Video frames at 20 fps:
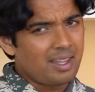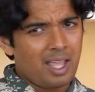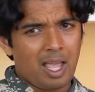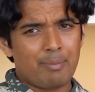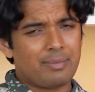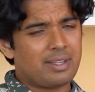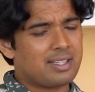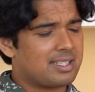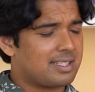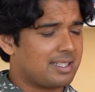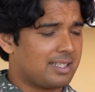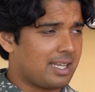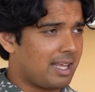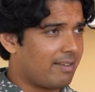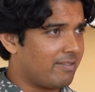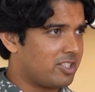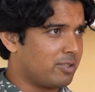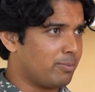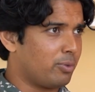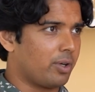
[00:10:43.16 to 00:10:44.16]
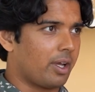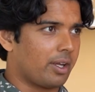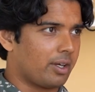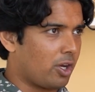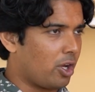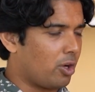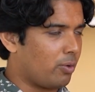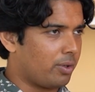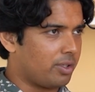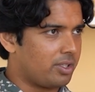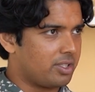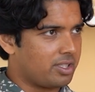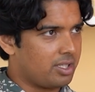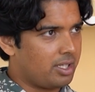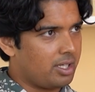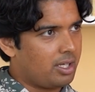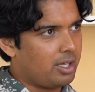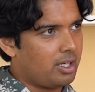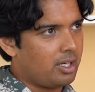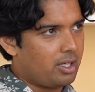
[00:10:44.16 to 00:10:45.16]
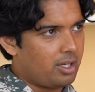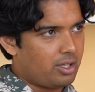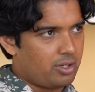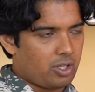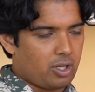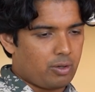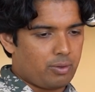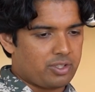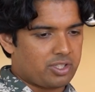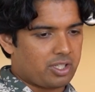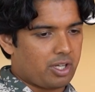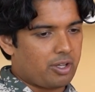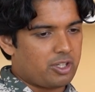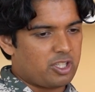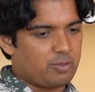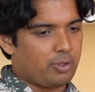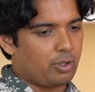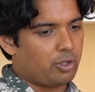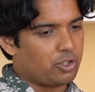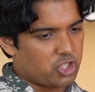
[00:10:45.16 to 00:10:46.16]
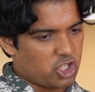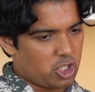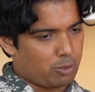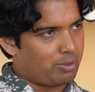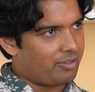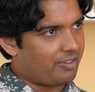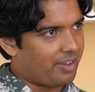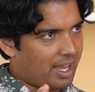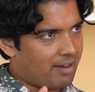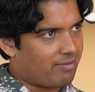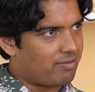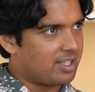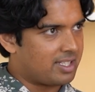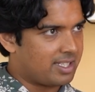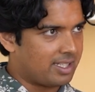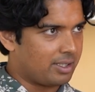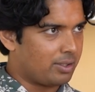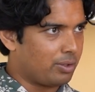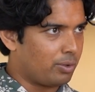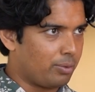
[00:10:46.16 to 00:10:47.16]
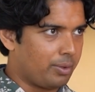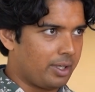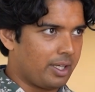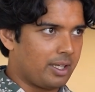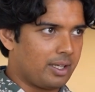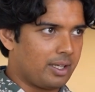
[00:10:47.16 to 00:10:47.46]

and this is inevitable, like no one's going to be on top of it every single week.